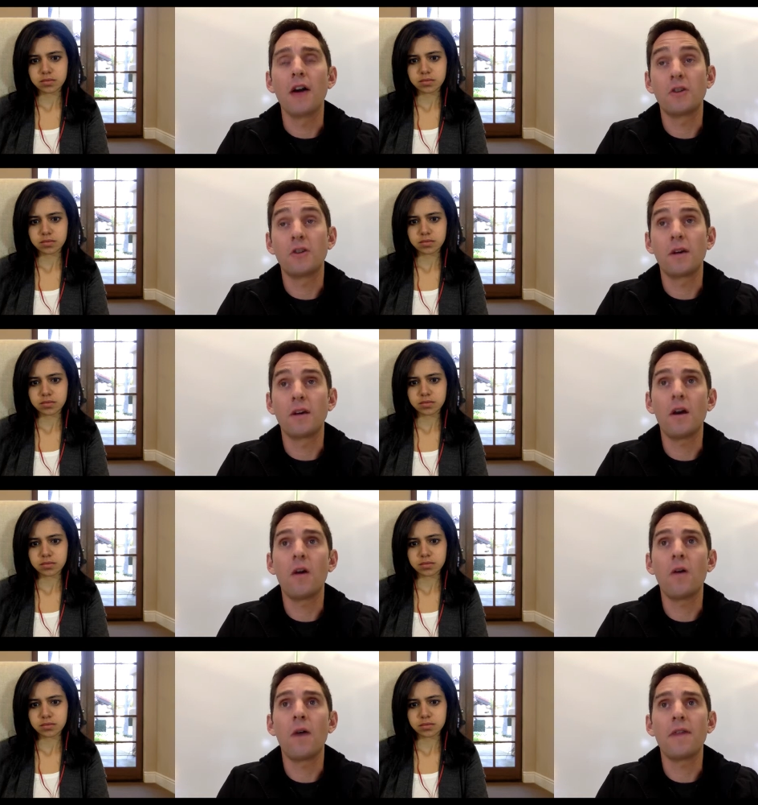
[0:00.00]
Speaker 1: So at
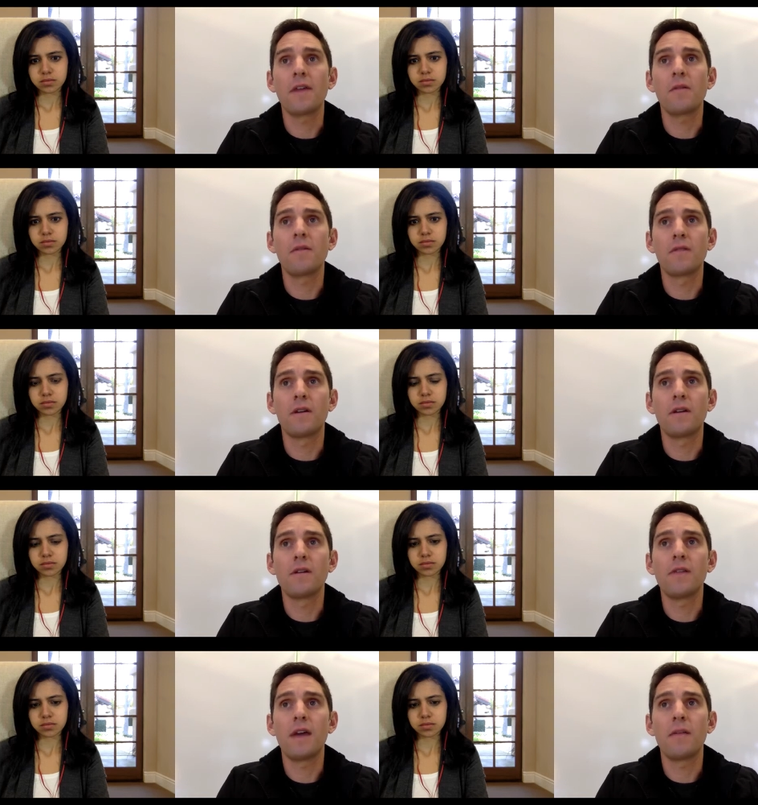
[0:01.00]
Go, I think we've
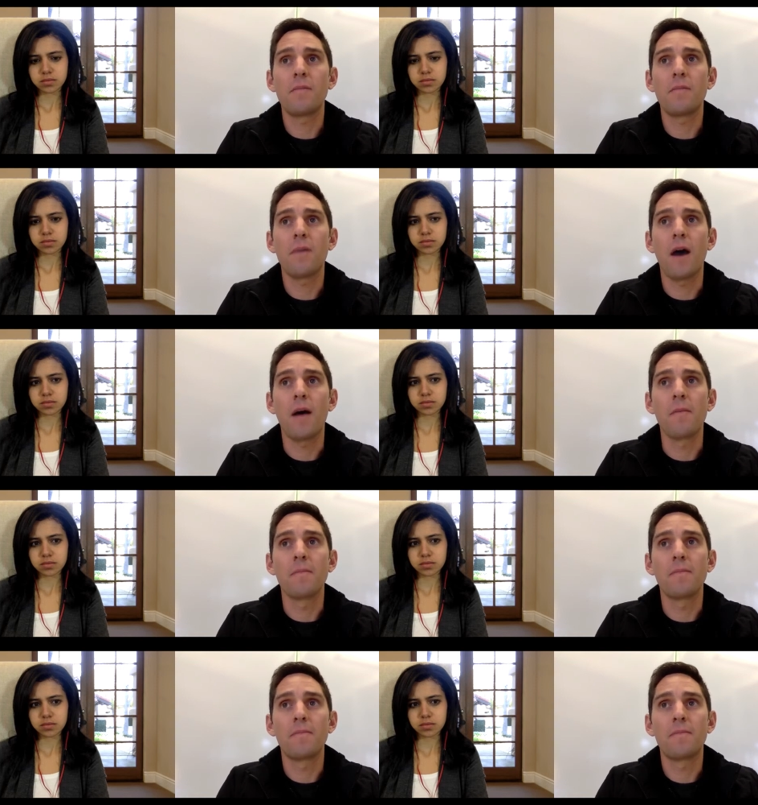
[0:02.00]
learned that
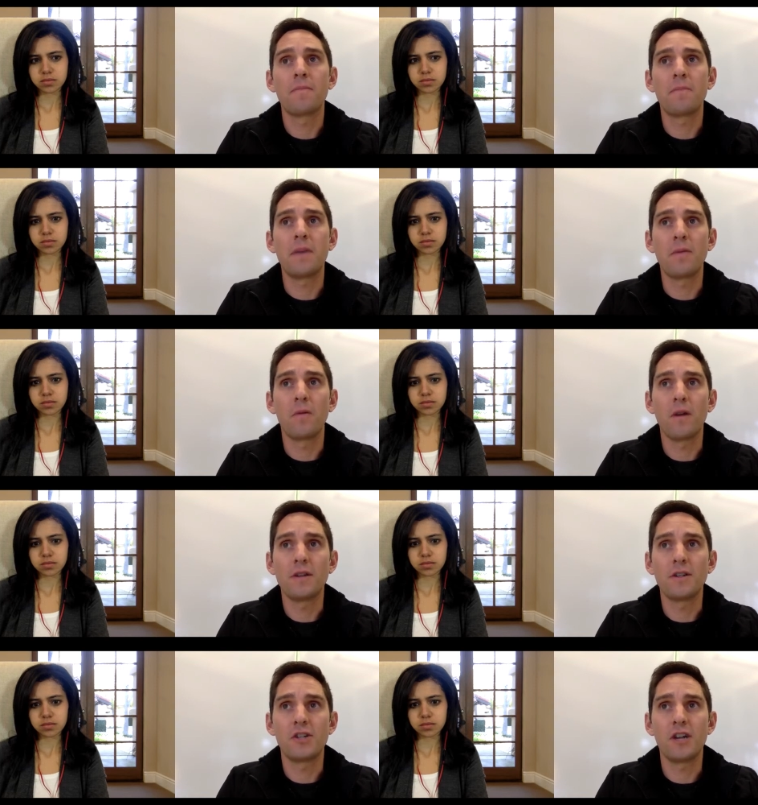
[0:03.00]
people want
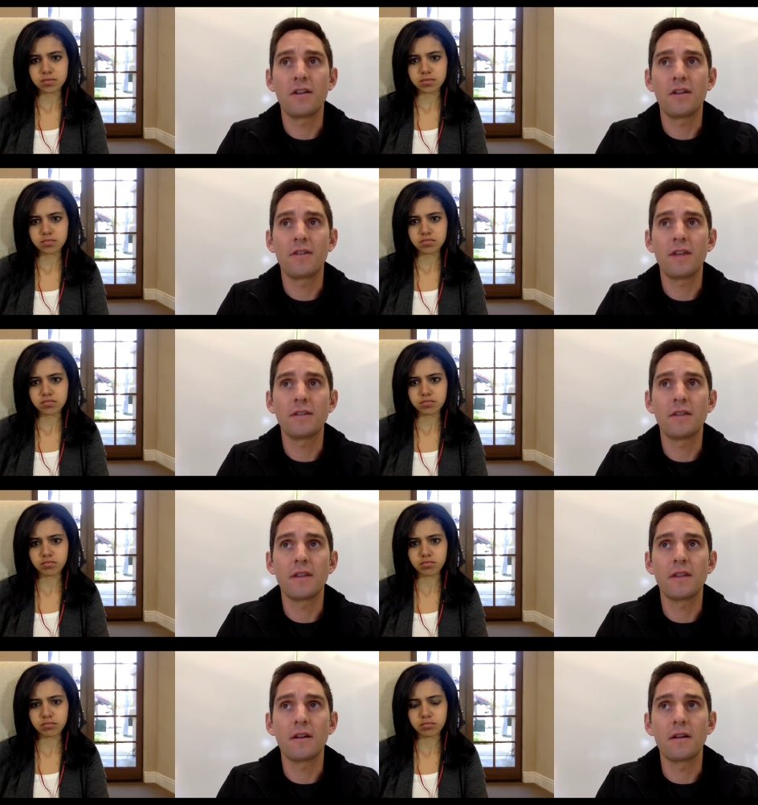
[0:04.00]
to share things that
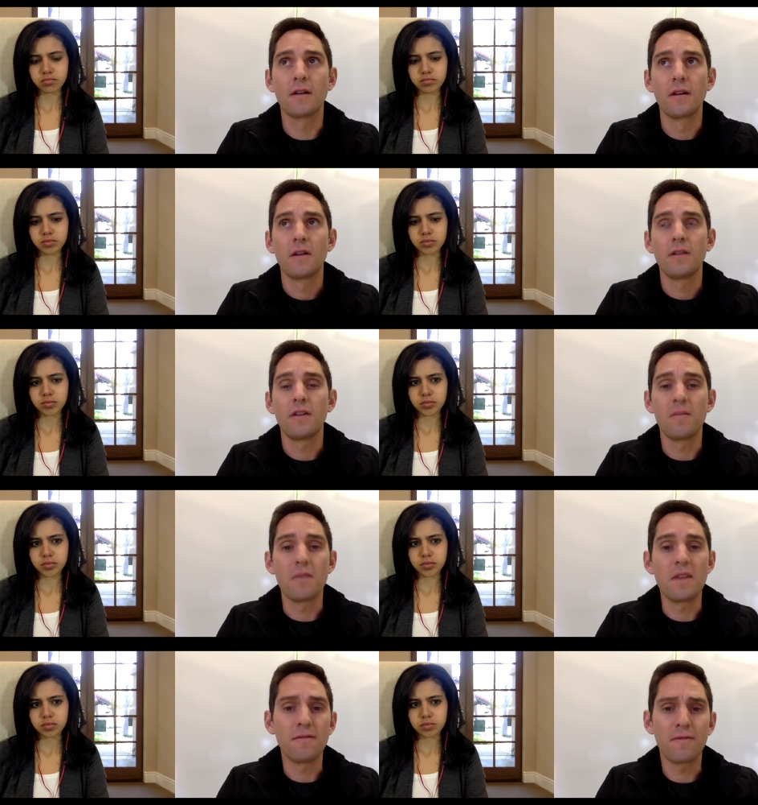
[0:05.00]
are
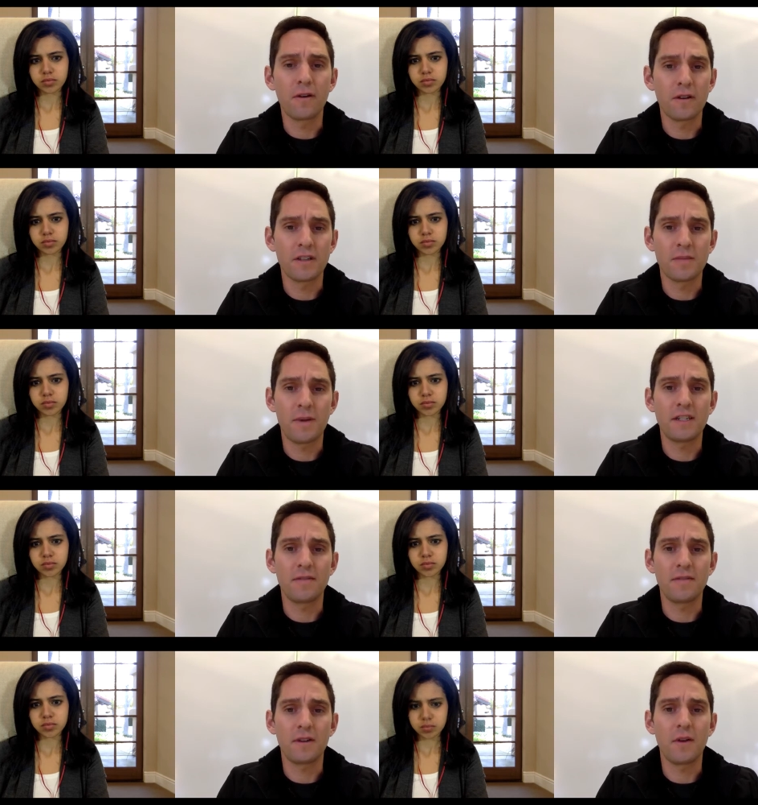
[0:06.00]
meaningful, especially
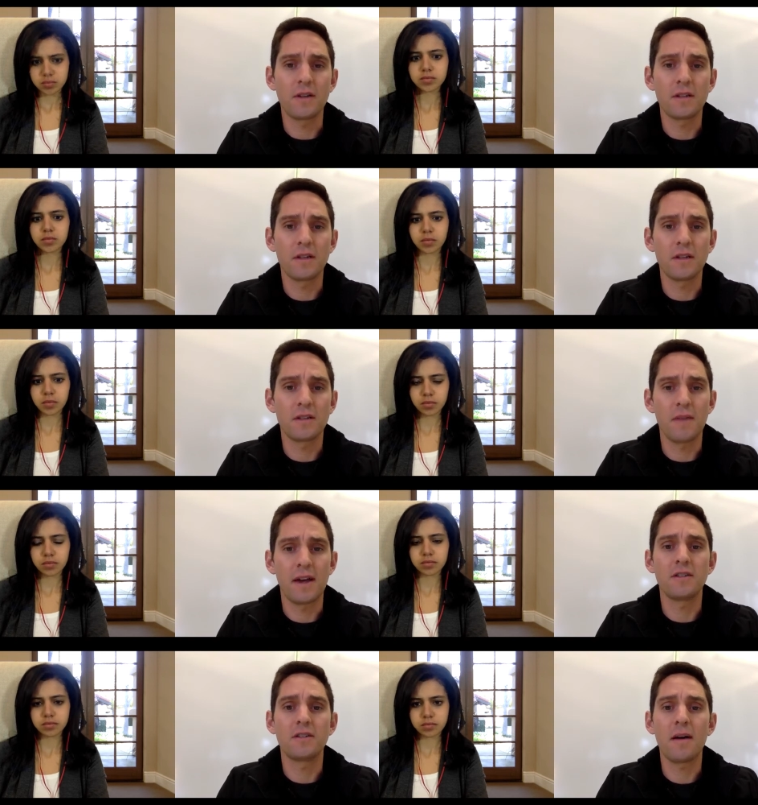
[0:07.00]
if they're going to
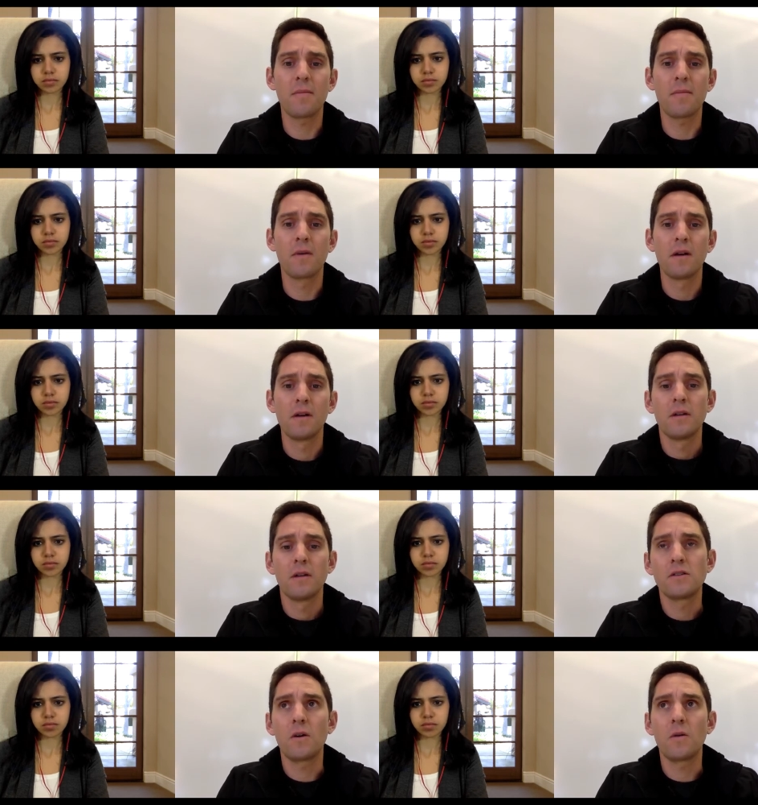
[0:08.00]
message them.
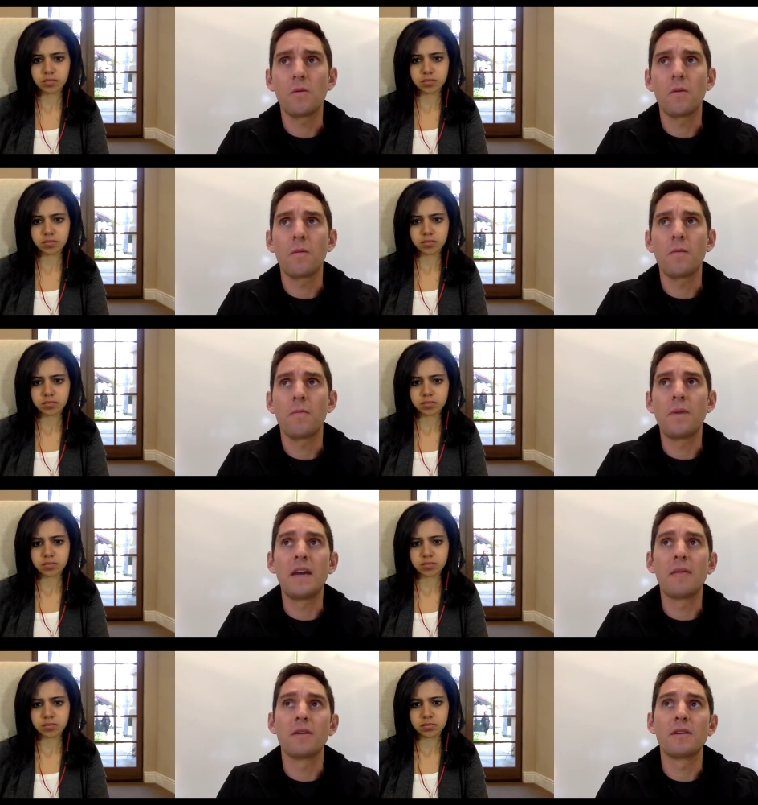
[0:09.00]
So being
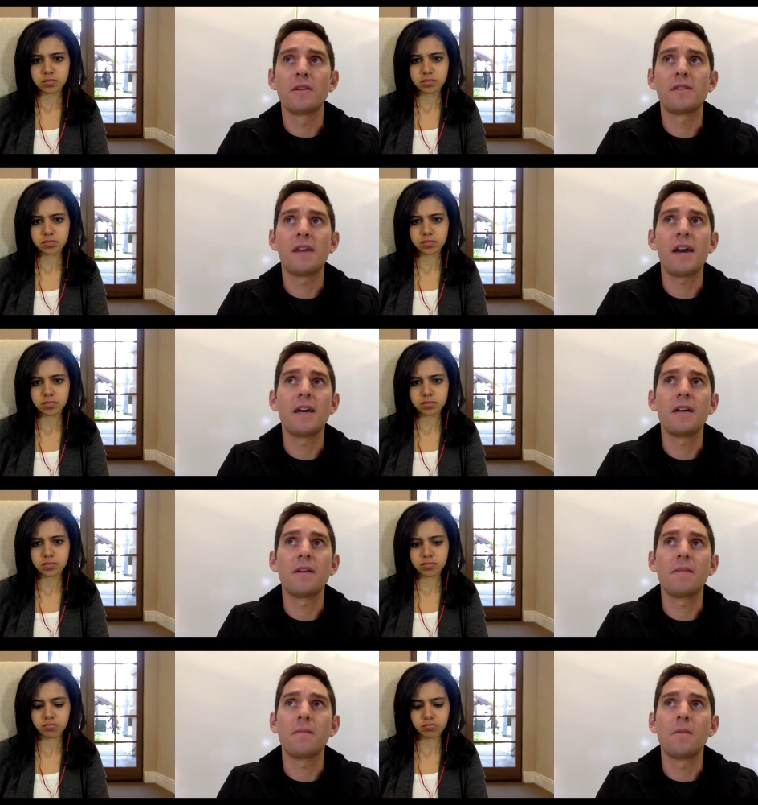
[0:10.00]
able to
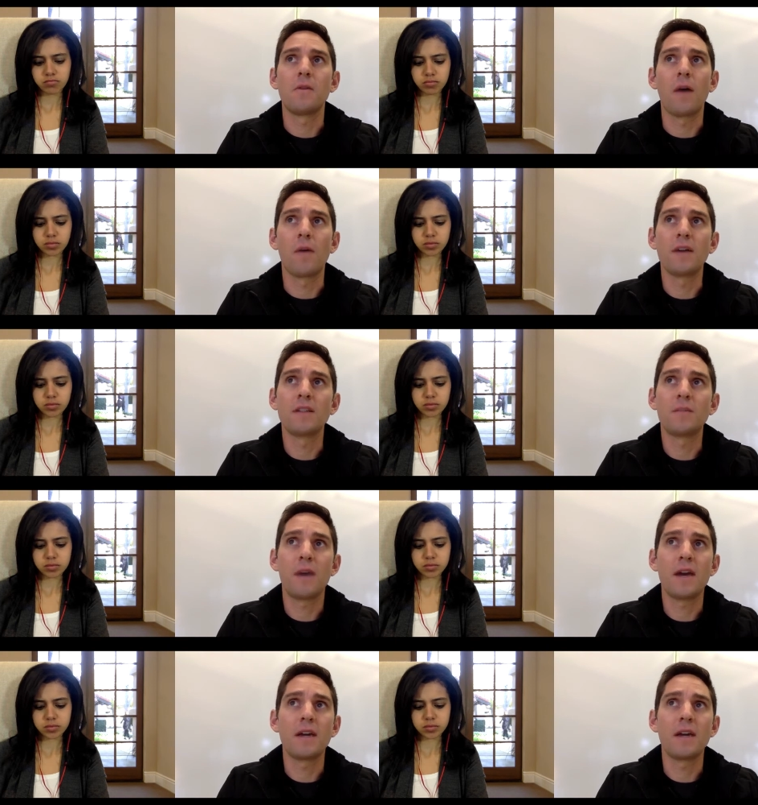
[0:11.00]
say, you know, I was
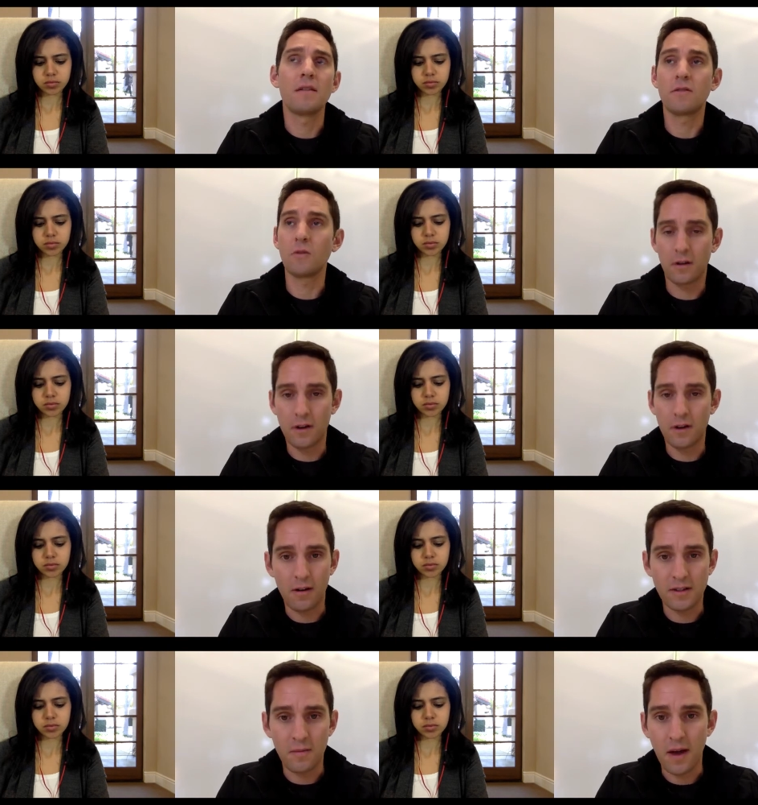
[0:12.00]
paying
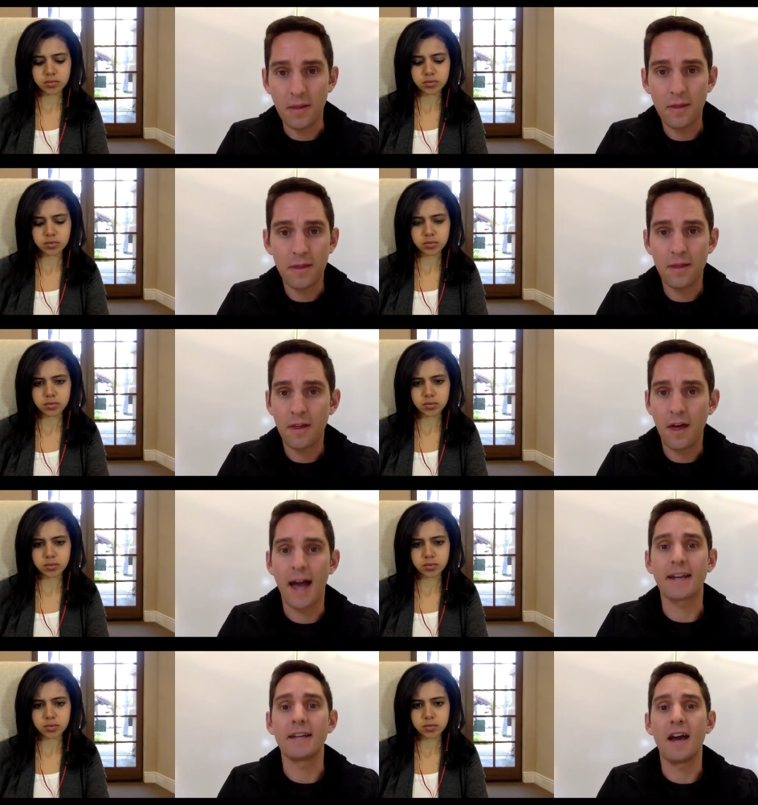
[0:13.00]
$200 a month.
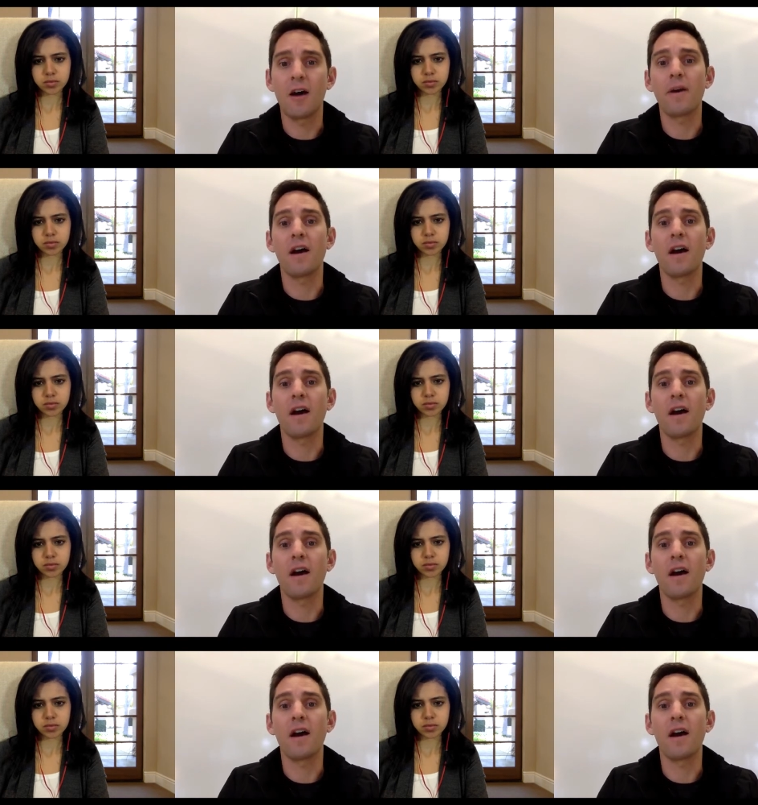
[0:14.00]
I can now pay